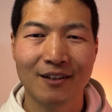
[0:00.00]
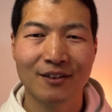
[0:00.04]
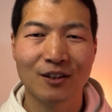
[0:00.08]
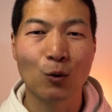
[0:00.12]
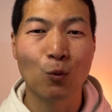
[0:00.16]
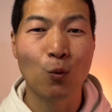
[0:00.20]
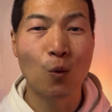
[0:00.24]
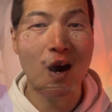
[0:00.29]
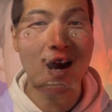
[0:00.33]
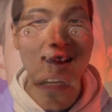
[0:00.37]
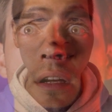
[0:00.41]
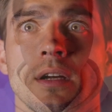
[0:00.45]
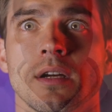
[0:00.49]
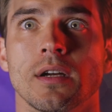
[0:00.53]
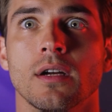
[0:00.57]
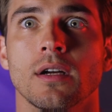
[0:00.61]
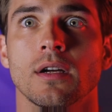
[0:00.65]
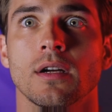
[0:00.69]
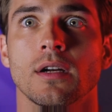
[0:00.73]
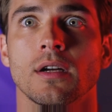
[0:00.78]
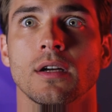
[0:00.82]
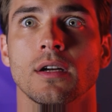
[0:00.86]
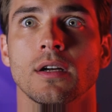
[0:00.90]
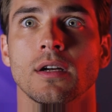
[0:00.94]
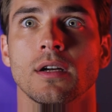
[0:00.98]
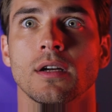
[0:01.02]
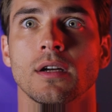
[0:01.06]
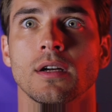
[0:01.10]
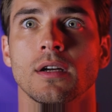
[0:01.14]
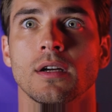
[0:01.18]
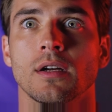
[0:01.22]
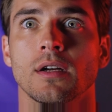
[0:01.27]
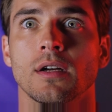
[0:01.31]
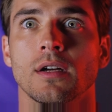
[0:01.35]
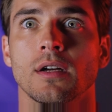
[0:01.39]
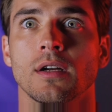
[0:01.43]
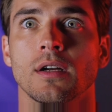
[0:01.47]
the one that can
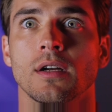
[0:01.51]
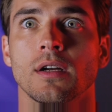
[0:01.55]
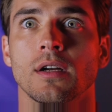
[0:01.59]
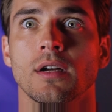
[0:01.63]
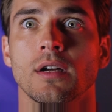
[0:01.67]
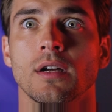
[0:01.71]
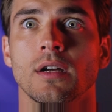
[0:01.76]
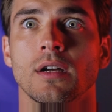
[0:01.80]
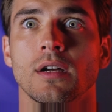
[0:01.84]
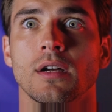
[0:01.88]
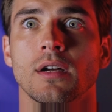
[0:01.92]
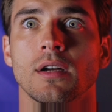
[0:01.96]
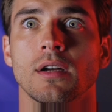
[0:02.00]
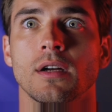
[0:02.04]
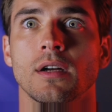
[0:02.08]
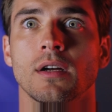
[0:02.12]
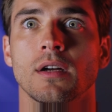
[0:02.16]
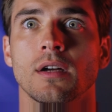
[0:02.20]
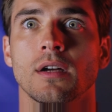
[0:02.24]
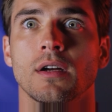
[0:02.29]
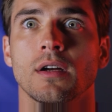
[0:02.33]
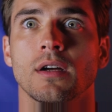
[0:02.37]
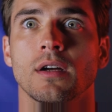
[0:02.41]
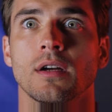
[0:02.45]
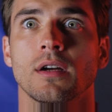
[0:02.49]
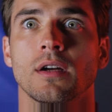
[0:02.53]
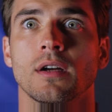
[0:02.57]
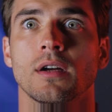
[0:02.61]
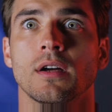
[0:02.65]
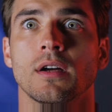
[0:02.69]
actually change your life.